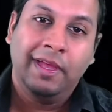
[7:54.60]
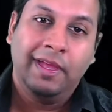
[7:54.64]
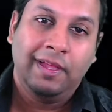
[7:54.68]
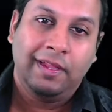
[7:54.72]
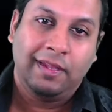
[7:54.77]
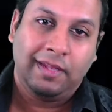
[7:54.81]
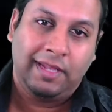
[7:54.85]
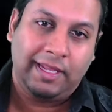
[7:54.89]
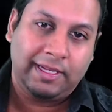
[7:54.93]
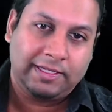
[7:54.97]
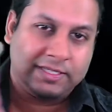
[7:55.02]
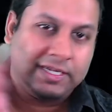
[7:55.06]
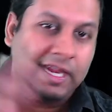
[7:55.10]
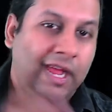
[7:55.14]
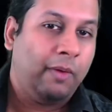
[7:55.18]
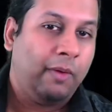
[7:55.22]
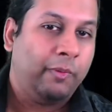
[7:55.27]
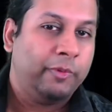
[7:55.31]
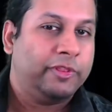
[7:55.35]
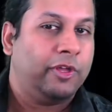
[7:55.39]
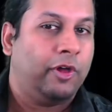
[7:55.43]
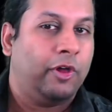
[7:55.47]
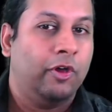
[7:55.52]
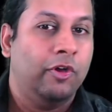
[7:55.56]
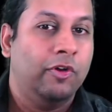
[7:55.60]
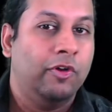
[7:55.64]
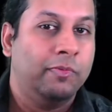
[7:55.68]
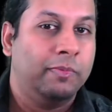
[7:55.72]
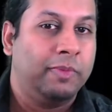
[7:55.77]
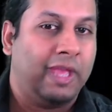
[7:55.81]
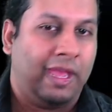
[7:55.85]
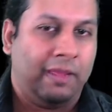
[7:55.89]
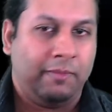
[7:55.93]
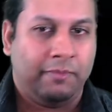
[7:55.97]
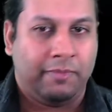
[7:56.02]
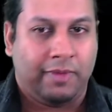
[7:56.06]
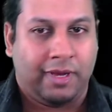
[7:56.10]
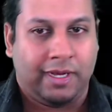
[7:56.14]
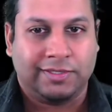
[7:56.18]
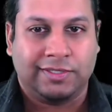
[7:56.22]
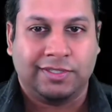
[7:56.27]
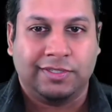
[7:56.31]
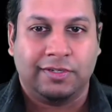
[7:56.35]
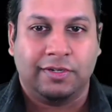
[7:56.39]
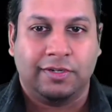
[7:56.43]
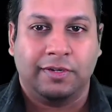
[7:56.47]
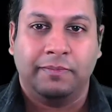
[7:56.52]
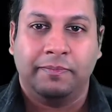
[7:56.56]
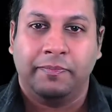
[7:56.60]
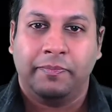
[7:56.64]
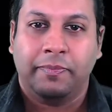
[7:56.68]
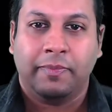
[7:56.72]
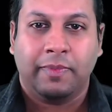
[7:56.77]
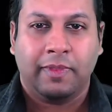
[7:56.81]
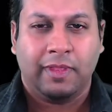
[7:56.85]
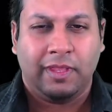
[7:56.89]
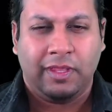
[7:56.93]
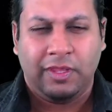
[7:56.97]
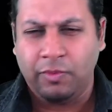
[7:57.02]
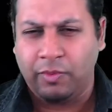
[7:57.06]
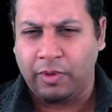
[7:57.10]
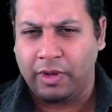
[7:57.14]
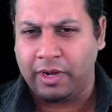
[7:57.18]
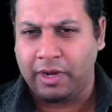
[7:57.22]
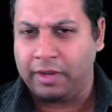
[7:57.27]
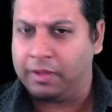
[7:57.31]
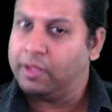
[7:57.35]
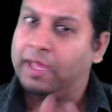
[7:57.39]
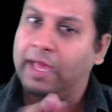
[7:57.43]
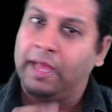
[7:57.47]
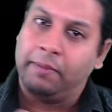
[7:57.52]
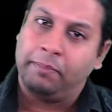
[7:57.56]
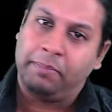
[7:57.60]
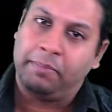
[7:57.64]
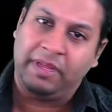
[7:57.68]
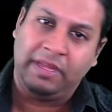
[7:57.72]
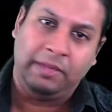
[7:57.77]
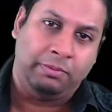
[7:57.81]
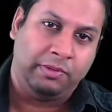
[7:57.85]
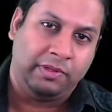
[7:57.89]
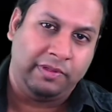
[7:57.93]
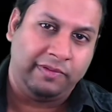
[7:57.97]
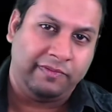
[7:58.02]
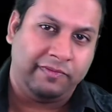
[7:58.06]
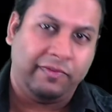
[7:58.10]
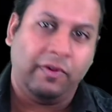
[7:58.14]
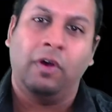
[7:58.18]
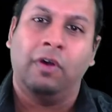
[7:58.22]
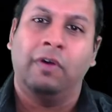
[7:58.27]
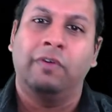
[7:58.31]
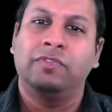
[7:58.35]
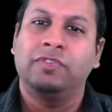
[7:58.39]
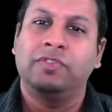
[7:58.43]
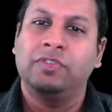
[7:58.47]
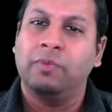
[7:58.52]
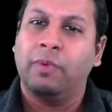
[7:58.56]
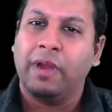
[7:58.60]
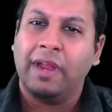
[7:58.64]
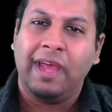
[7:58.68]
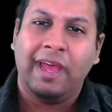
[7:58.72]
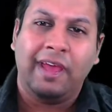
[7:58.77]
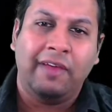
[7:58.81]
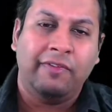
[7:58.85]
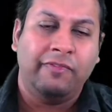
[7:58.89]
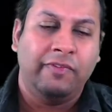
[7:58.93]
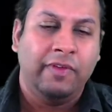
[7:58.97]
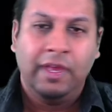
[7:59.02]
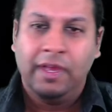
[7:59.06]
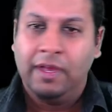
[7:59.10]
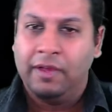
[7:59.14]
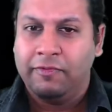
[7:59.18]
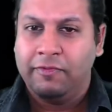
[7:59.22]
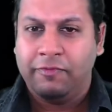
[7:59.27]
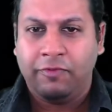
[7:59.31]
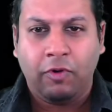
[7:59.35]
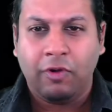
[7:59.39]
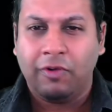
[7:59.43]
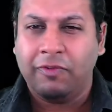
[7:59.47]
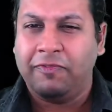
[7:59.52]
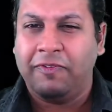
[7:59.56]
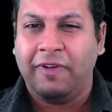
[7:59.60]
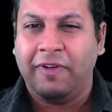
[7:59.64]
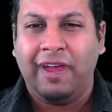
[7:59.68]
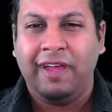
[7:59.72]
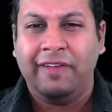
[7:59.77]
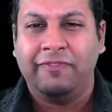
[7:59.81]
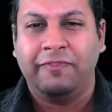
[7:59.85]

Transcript: Let's start with the home game master. You want to get people involved. You want to have 4 or 5